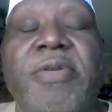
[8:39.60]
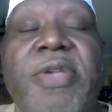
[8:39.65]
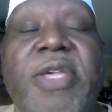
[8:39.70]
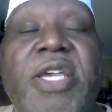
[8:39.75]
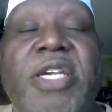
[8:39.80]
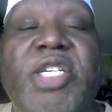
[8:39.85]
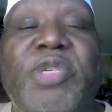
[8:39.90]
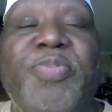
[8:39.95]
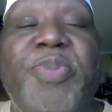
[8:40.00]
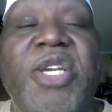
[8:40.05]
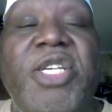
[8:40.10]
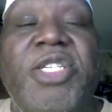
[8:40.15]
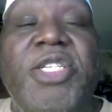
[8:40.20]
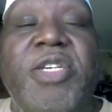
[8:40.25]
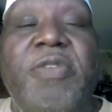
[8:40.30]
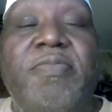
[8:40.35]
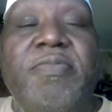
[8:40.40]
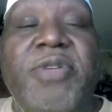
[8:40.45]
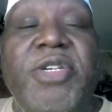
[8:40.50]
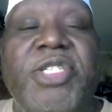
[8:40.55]
You
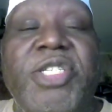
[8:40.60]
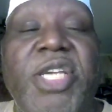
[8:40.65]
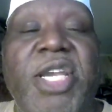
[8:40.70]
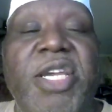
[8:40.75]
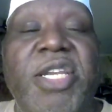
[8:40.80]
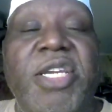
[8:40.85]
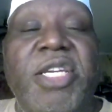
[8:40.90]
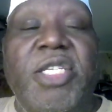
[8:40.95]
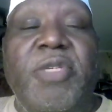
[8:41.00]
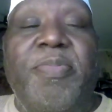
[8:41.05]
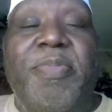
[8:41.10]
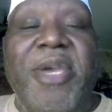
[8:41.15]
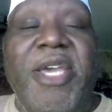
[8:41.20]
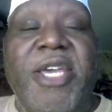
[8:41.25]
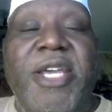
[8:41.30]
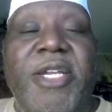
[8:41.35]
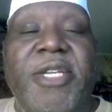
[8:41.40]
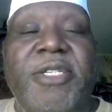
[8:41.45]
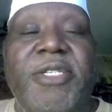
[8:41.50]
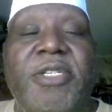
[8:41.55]
know, a
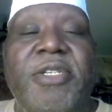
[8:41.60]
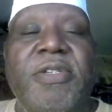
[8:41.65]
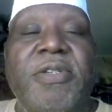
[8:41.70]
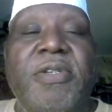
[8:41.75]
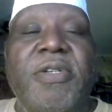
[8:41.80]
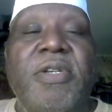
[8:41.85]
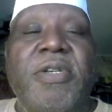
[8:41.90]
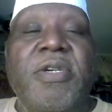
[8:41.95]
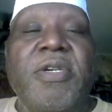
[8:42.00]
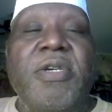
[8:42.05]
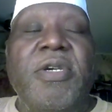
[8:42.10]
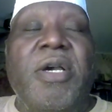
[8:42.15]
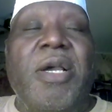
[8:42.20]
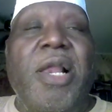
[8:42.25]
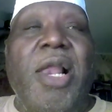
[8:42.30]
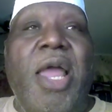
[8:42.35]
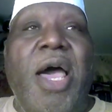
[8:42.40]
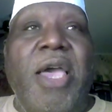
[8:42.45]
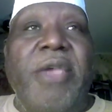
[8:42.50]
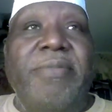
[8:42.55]
man may just
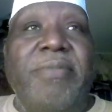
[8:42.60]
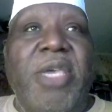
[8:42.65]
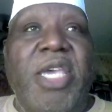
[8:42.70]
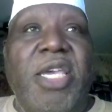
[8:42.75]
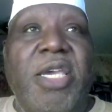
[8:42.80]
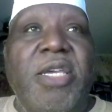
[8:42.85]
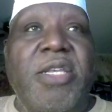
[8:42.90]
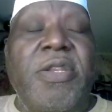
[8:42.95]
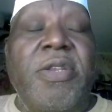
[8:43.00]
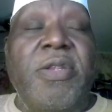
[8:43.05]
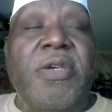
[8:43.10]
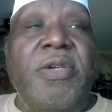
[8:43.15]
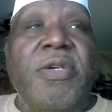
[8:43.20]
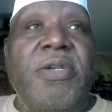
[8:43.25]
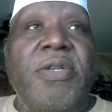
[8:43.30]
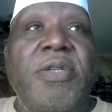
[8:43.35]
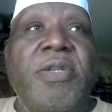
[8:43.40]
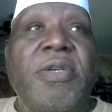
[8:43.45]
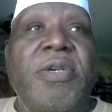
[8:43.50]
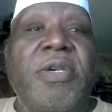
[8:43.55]
be a
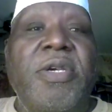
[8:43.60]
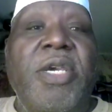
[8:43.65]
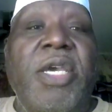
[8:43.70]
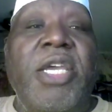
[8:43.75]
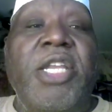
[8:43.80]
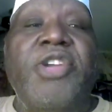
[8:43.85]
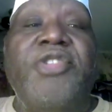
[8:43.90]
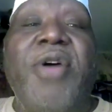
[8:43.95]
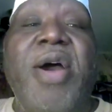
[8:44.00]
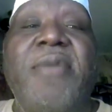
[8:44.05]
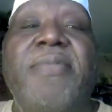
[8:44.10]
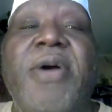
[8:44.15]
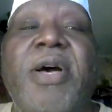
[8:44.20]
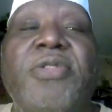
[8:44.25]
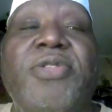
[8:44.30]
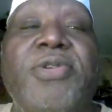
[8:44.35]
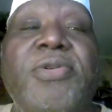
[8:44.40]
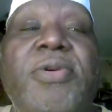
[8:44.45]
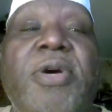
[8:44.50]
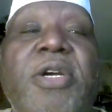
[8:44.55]
beggar and
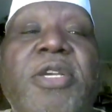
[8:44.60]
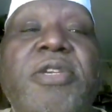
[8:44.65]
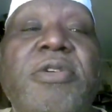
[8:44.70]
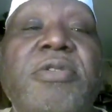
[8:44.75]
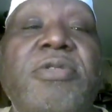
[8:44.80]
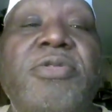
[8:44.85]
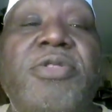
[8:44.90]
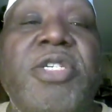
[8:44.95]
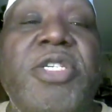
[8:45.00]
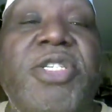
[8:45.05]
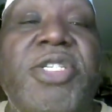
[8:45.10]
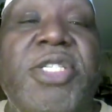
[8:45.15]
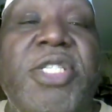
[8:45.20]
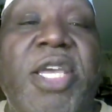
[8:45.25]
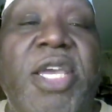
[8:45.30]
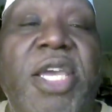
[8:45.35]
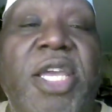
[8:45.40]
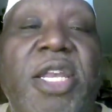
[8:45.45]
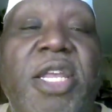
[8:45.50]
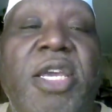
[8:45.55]
everything on
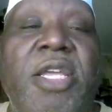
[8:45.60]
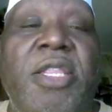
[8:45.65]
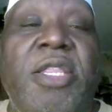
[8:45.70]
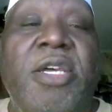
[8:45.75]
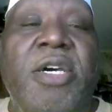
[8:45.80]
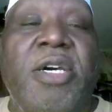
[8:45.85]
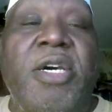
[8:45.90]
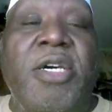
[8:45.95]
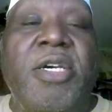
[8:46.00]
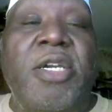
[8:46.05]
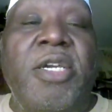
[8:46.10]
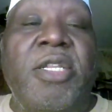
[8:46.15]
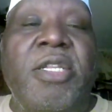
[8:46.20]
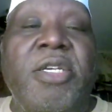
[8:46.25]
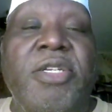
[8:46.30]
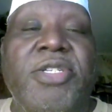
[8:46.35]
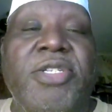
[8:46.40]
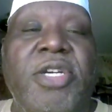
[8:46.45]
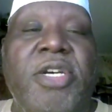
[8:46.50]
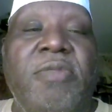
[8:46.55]
the surface, but
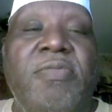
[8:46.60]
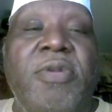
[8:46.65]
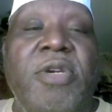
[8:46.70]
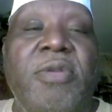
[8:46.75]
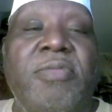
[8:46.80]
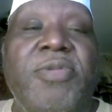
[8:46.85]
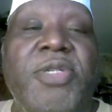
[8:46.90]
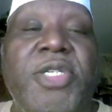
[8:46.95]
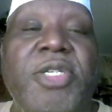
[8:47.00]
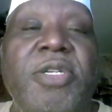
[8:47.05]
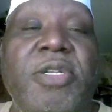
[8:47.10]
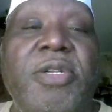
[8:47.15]
in reality,